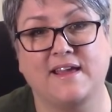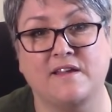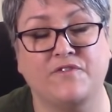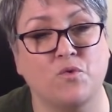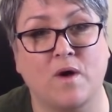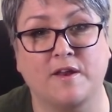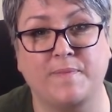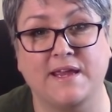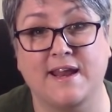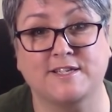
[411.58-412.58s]
If you want to
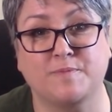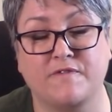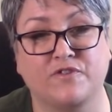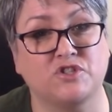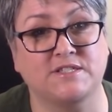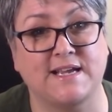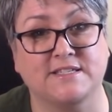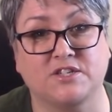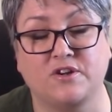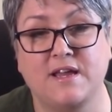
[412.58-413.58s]
be an expert for Just
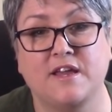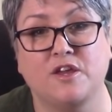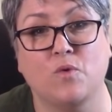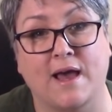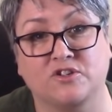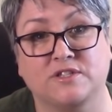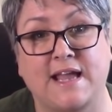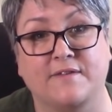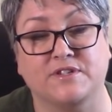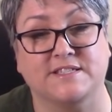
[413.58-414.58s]
Answer, you actually
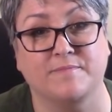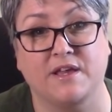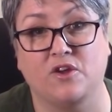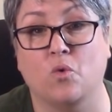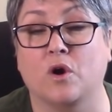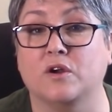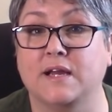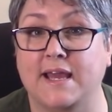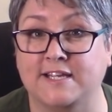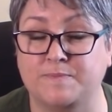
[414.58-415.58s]
have to submit your
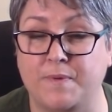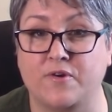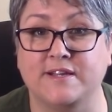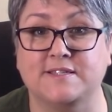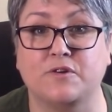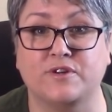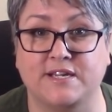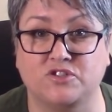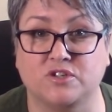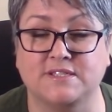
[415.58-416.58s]
experience and
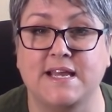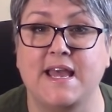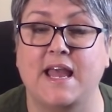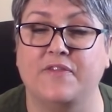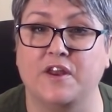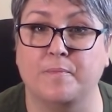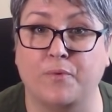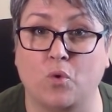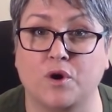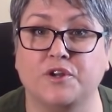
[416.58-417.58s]
credentials, and then a
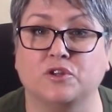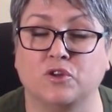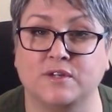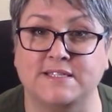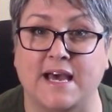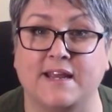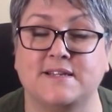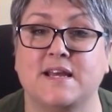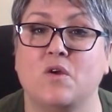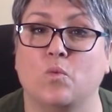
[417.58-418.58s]
board looks at
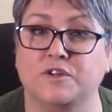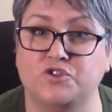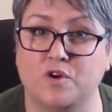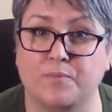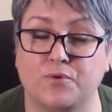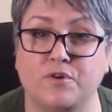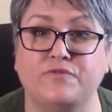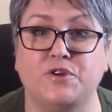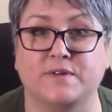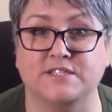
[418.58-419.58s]
it. Once you're
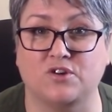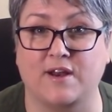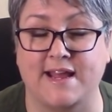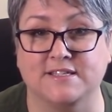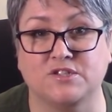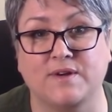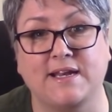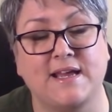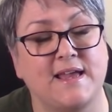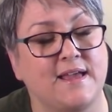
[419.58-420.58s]
approved, you can start answering.